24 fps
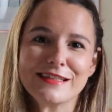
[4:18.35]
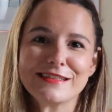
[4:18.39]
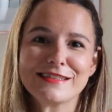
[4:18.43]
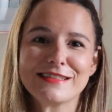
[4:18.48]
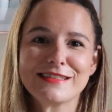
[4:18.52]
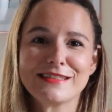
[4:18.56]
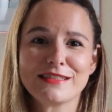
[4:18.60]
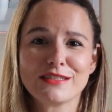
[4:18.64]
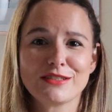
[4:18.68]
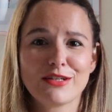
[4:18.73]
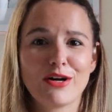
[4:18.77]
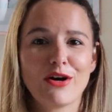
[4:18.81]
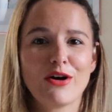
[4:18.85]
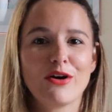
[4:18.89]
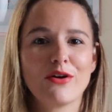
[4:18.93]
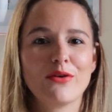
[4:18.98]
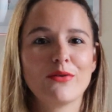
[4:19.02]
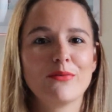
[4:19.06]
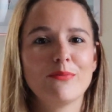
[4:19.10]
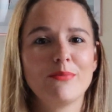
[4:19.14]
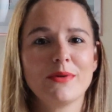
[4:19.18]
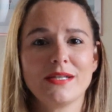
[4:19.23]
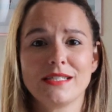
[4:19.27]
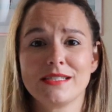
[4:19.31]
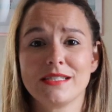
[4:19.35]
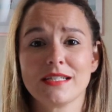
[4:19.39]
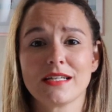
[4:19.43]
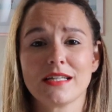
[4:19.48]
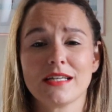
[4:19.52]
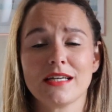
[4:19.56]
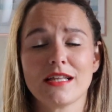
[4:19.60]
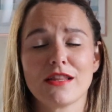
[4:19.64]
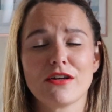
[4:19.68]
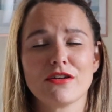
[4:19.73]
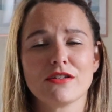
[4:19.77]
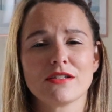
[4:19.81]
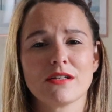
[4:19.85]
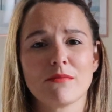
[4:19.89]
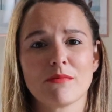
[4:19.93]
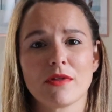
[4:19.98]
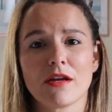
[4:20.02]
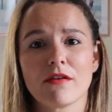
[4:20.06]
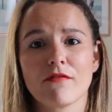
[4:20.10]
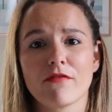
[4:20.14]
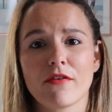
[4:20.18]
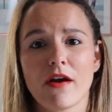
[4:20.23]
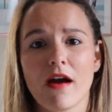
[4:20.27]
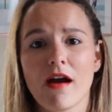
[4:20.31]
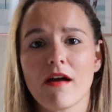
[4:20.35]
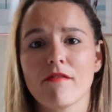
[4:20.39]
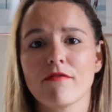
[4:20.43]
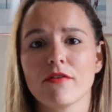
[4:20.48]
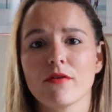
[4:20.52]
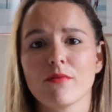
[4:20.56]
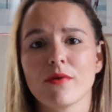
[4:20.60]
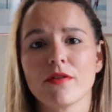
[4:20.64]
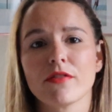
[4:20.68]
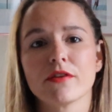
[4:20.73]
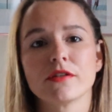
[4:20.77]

So basically there's something for everyone.